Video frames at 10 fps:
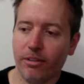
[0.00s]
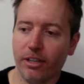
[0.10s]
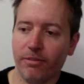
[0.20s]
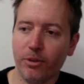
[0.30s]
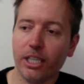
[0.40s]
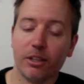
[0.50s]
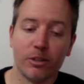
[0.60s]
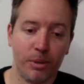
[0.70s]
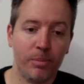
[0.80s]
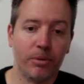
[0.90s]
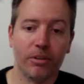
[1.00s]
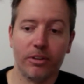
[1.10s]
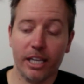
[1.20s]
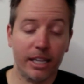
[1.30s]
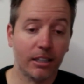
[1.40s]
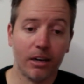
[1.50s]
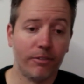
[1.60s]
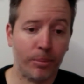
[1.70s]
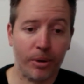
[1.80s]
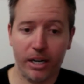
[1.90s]
if you get those people and they love
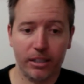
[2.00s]
your brand,